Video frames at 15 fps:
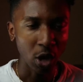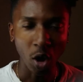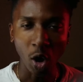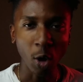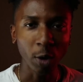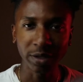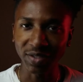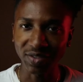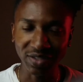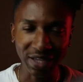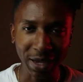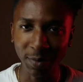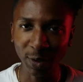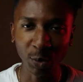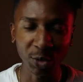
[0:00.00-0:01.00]
all the
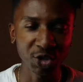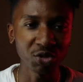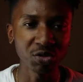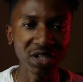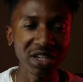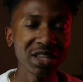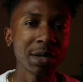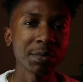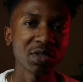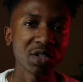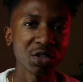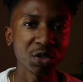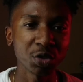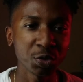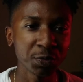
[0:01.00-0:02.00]
same in what you need them
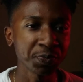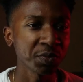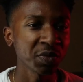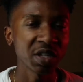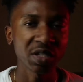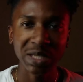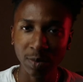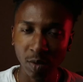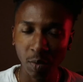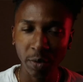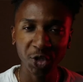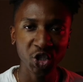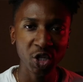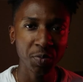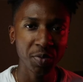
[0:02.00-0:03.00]
to do. Some of them
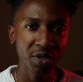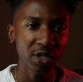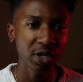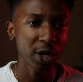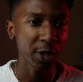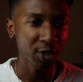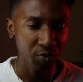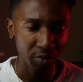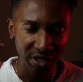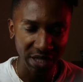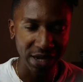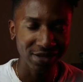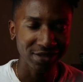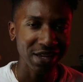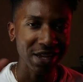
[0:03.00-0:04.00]
are cheaper than others, but
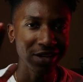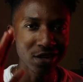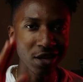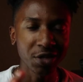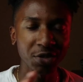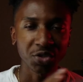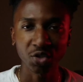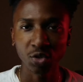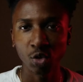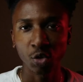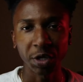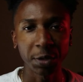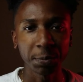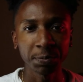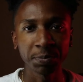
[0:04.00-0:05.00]
that is another
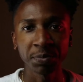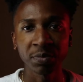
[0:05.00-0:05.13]
story.